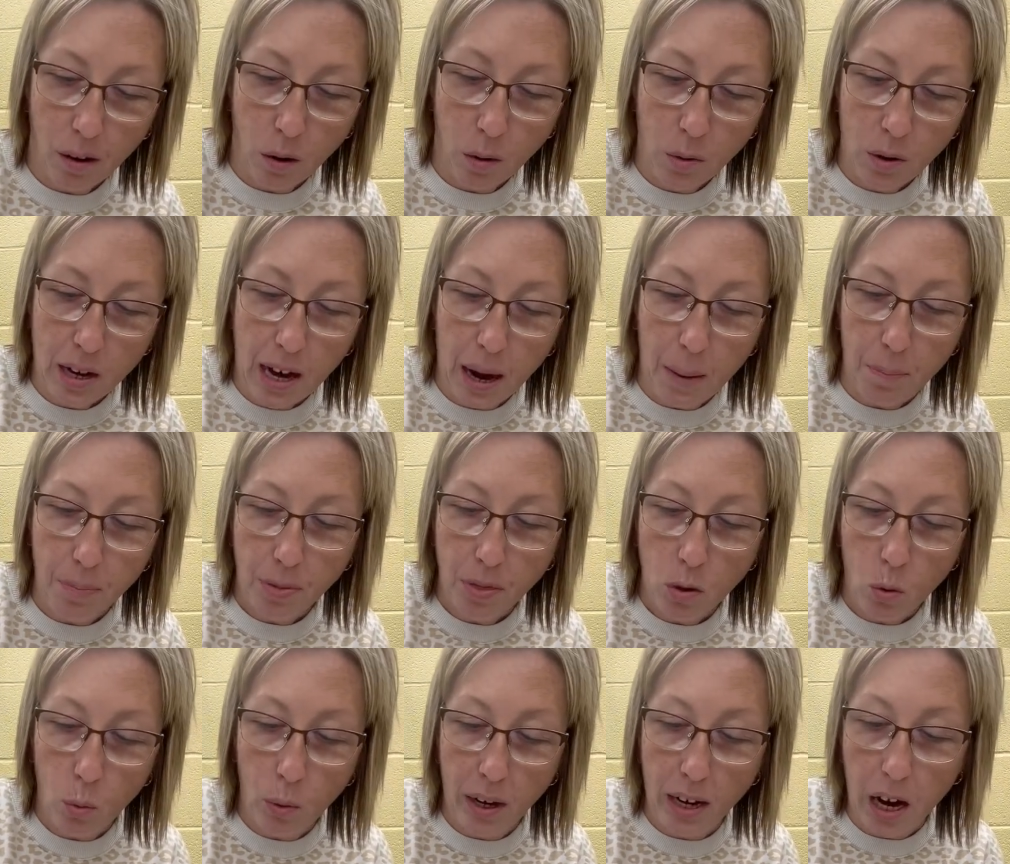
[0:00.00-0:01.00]
Okay,
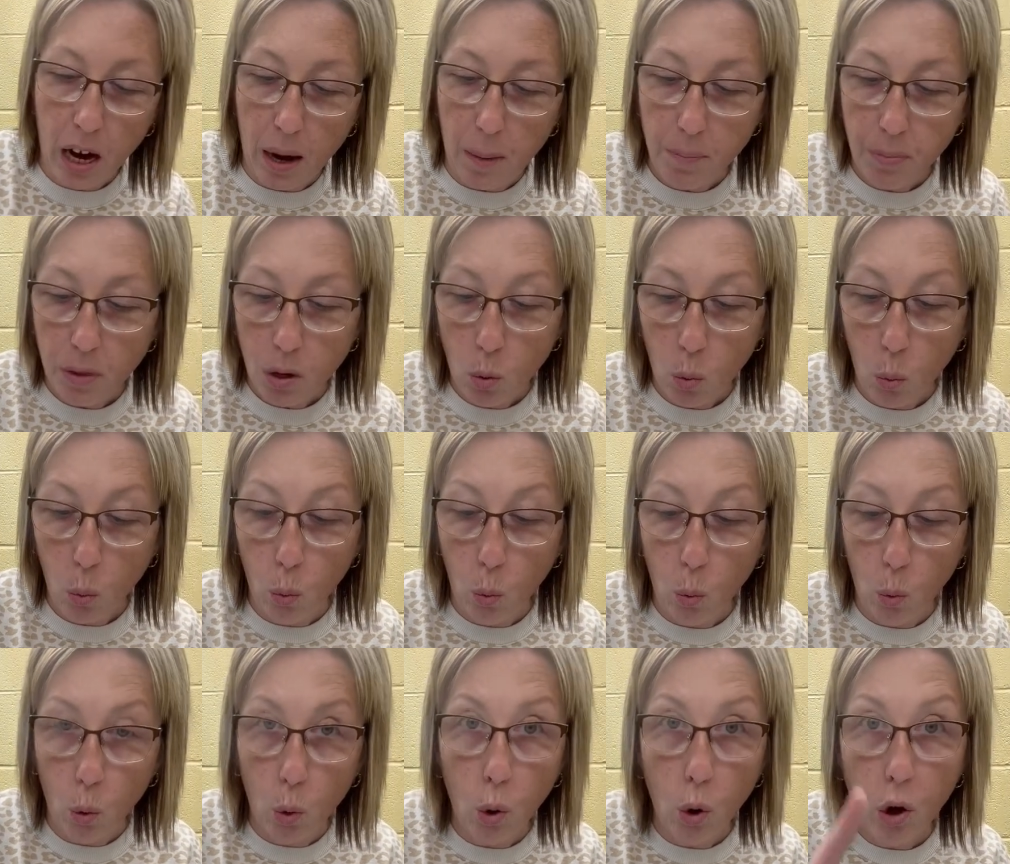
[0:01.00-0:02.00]
we got
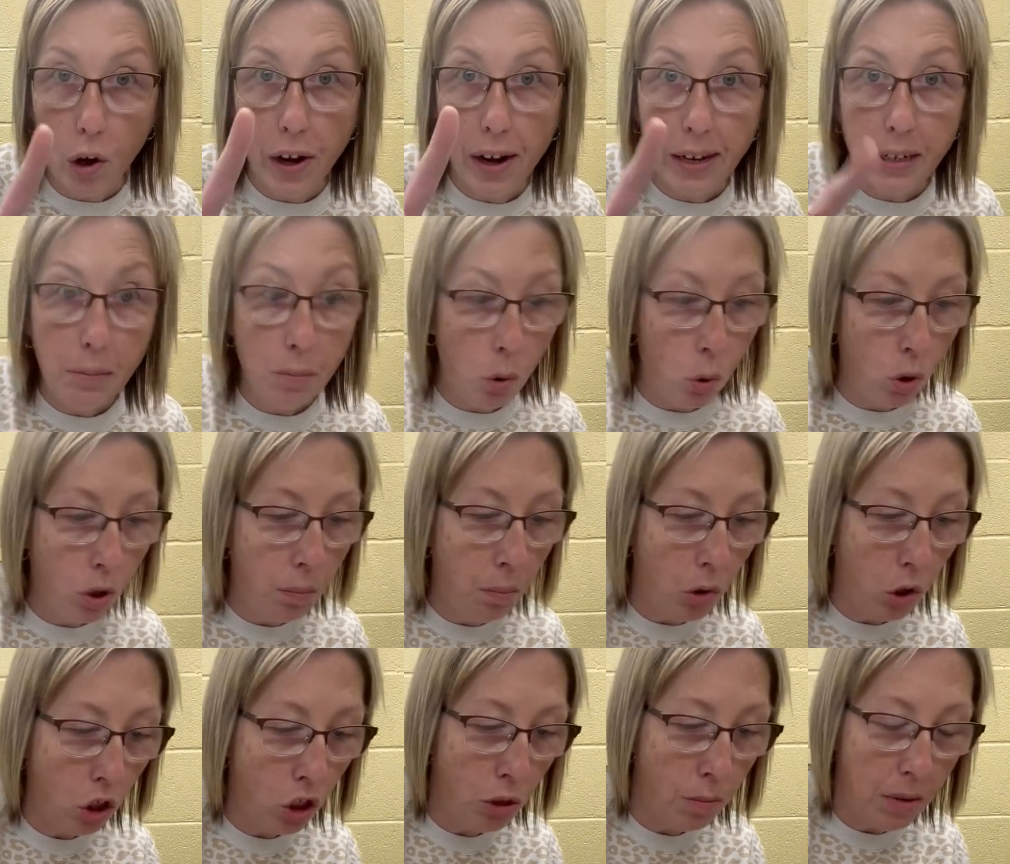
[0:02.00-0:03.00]
one more
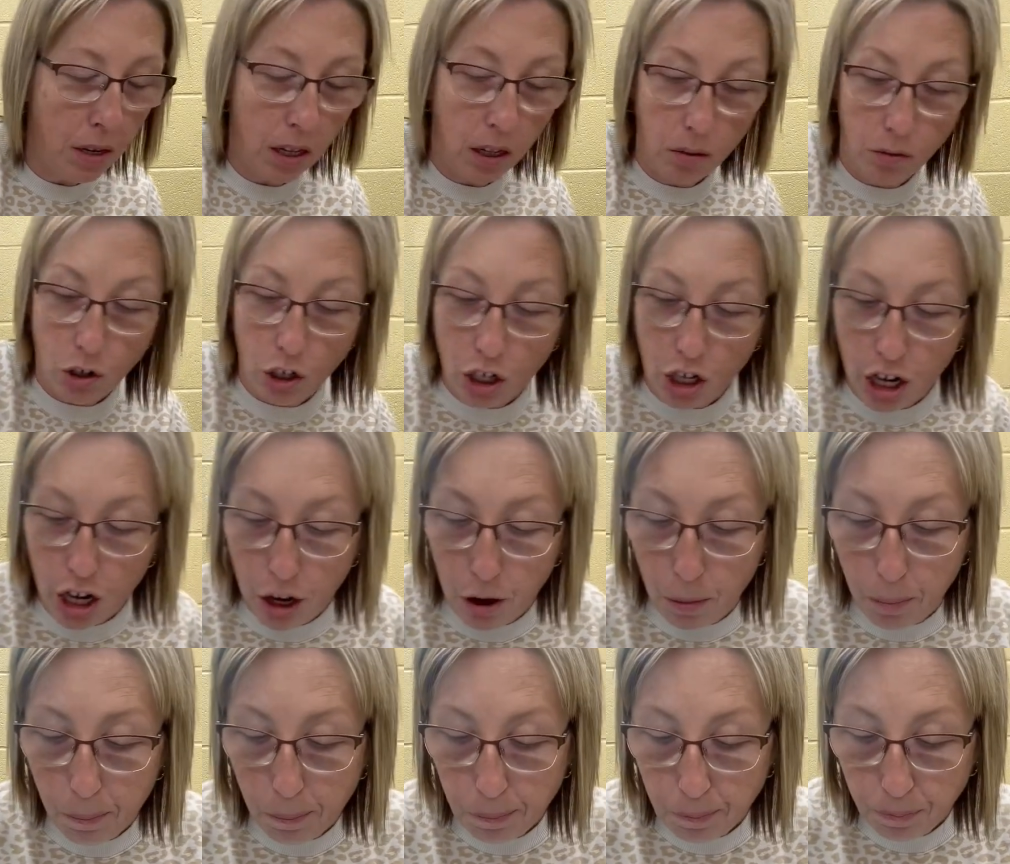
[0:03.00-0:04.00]
marshmallow to
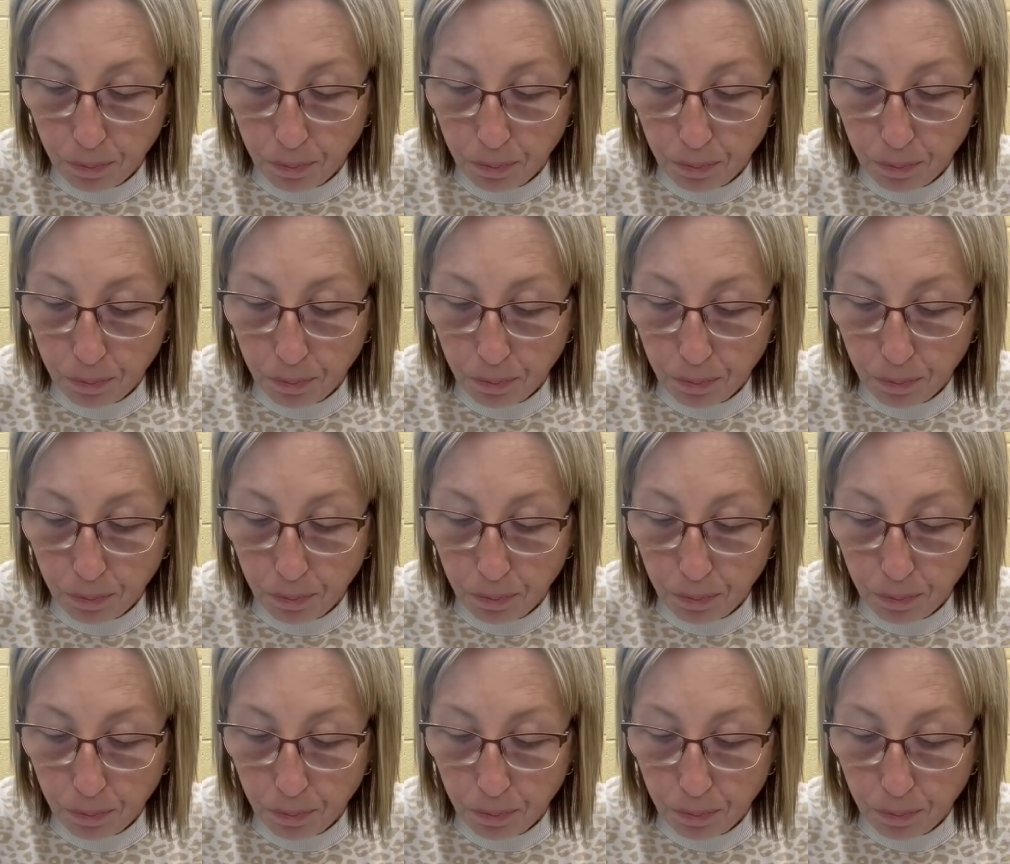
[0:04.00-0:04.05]
do.